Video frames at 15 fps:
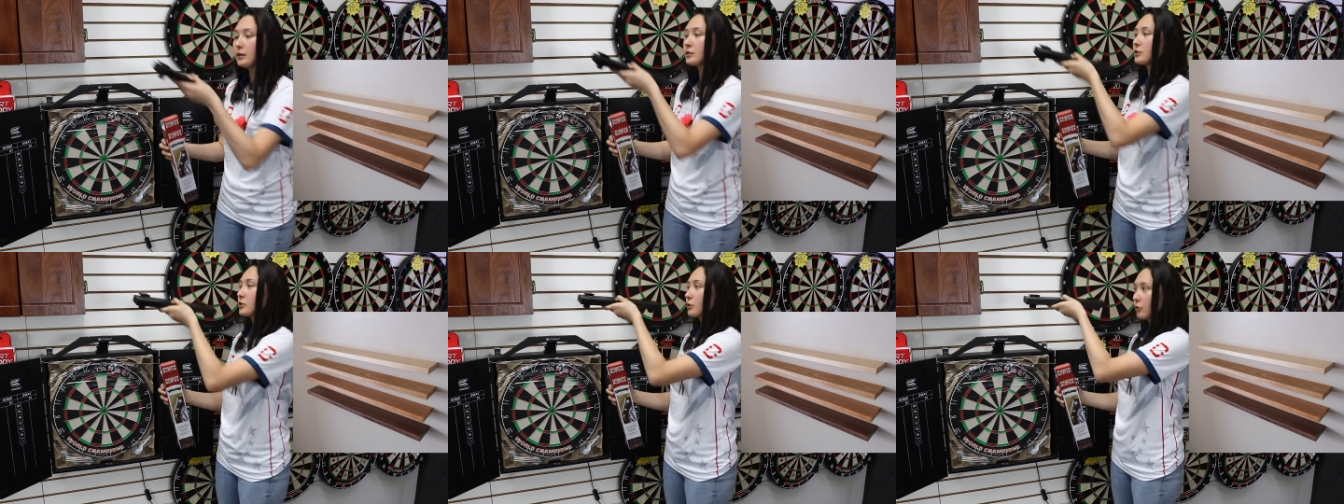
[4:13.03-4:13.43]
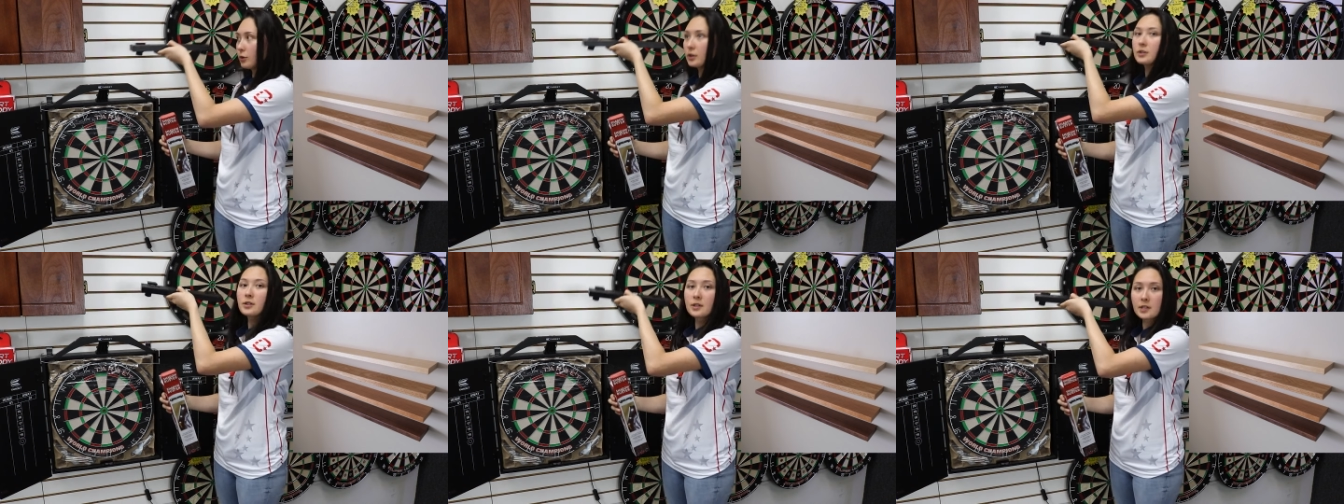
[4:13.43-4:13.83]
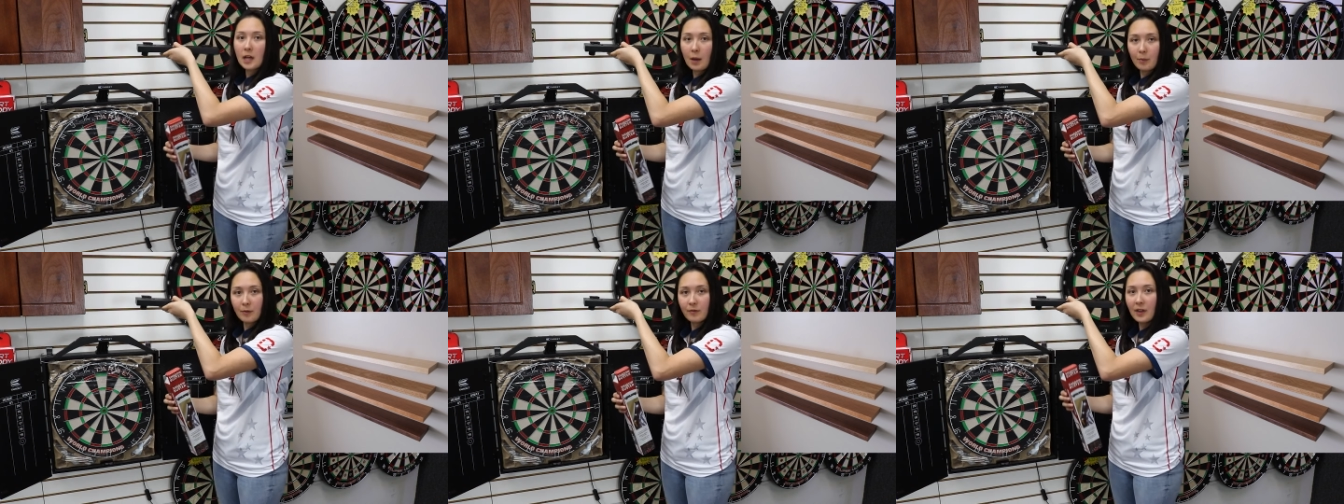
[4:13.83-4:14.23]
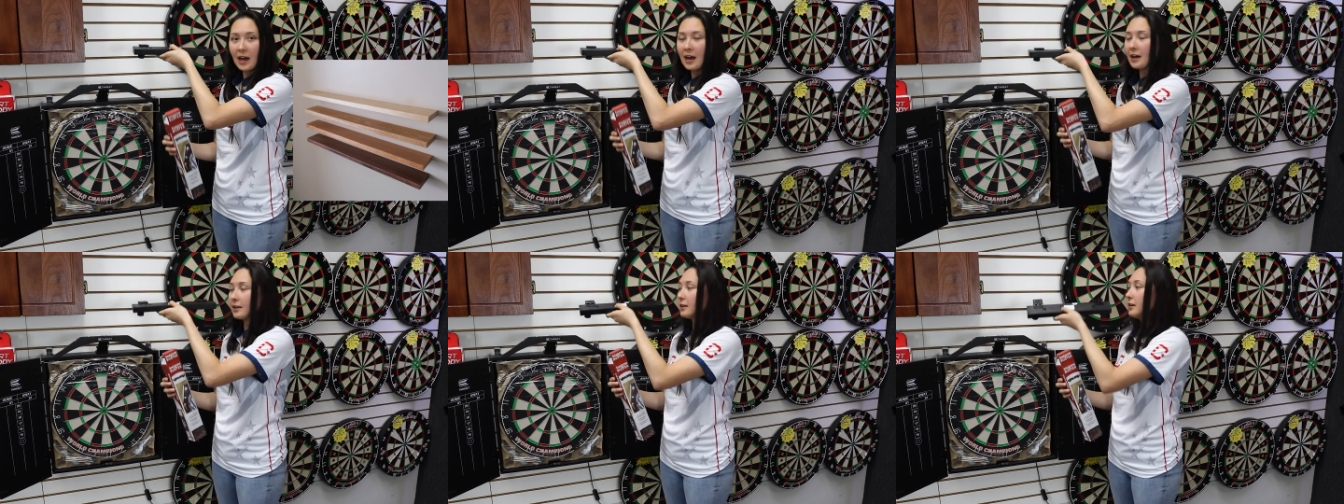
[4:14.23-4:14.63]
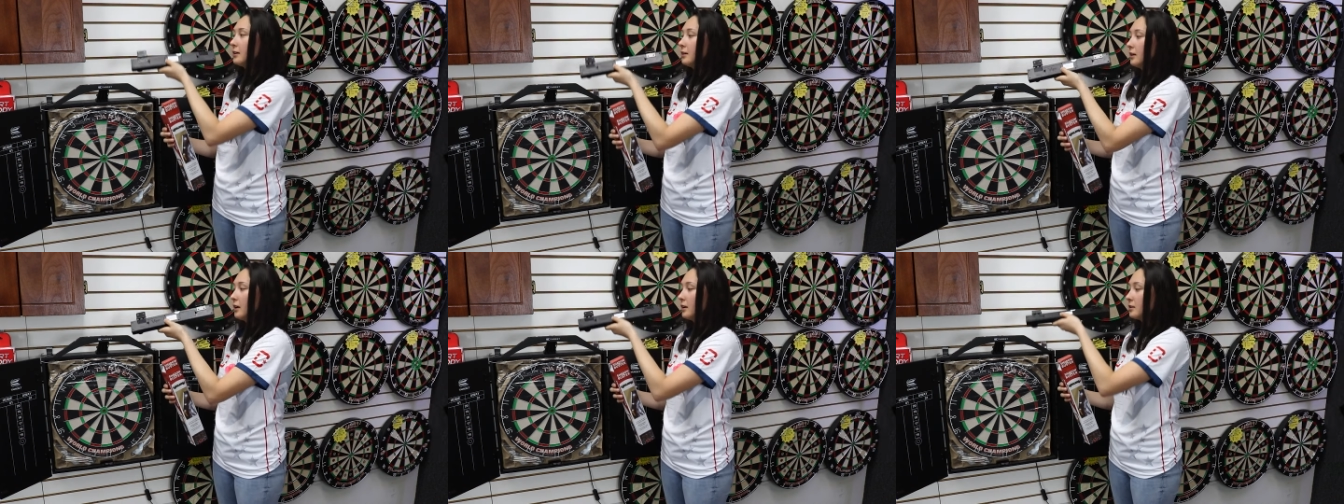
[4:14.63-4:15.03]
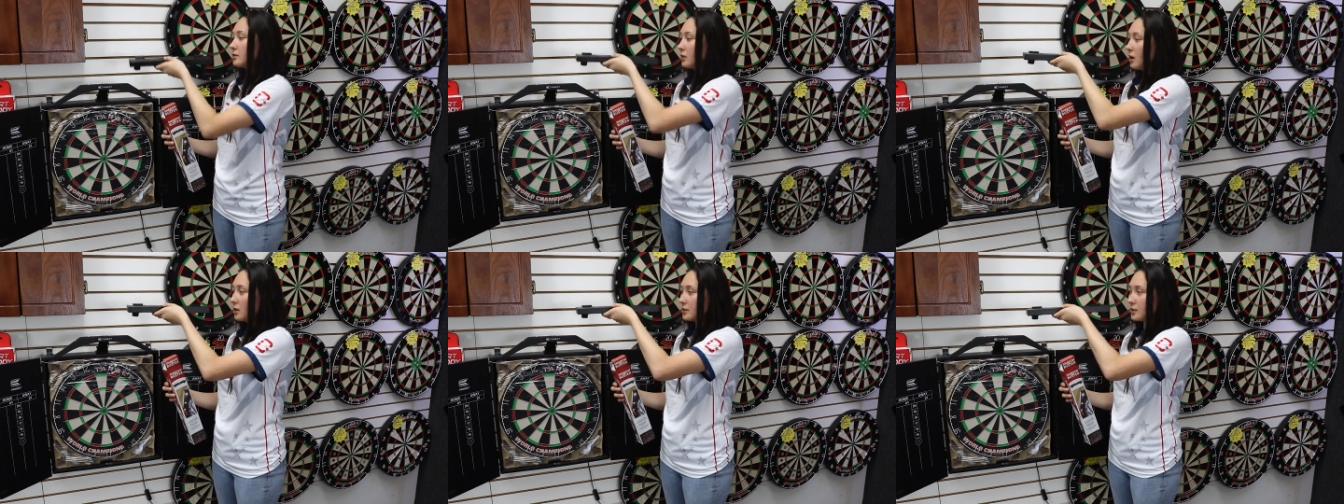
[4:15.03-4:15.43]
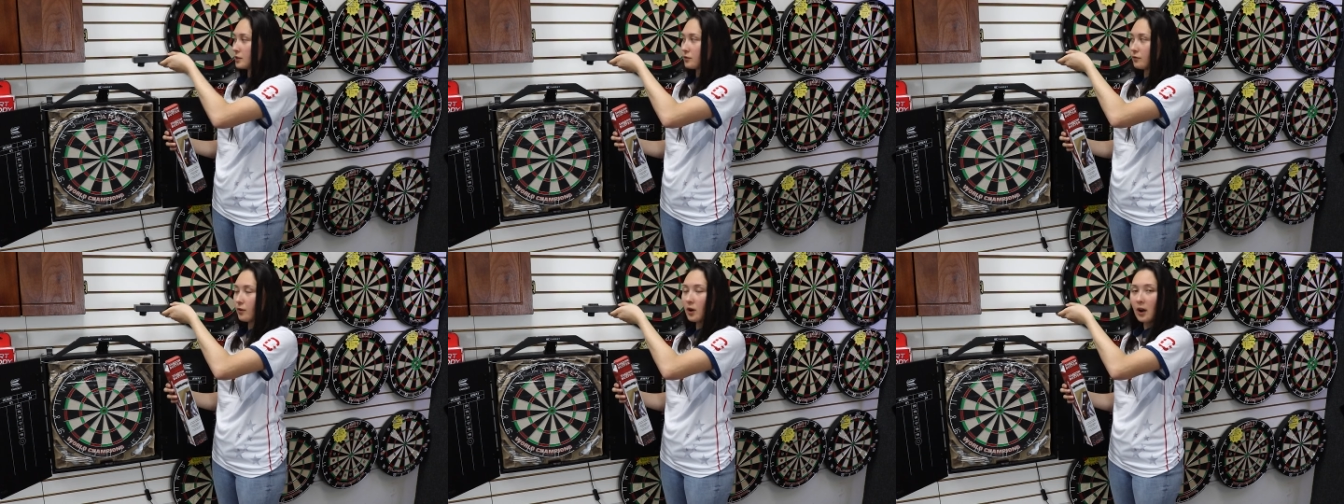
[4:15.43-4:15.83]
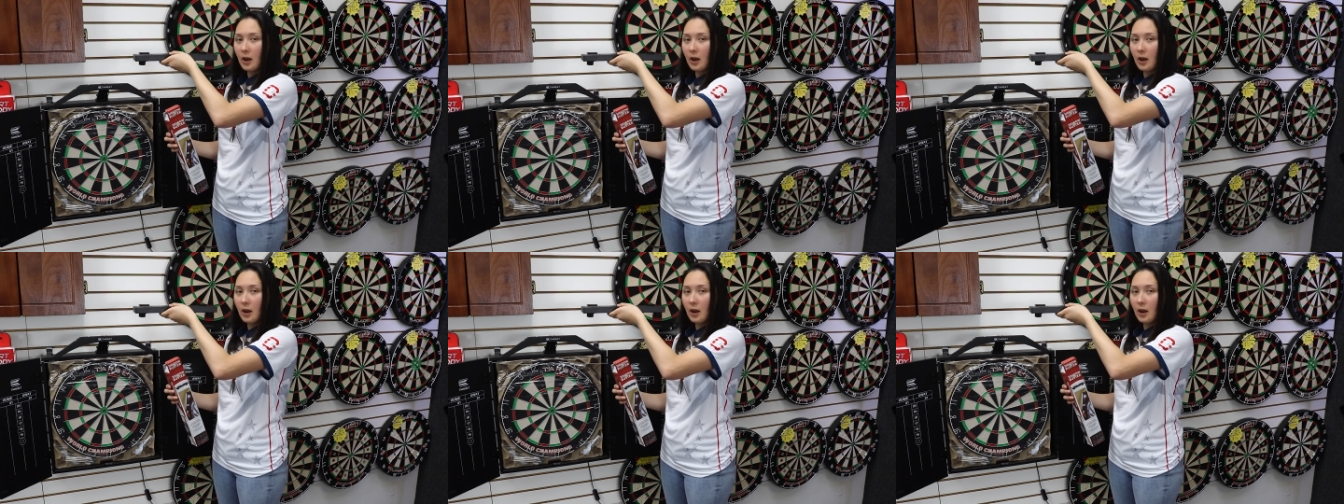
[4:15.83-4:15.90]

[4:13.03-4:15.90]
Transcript: screw it to the top of that, and as long as it's far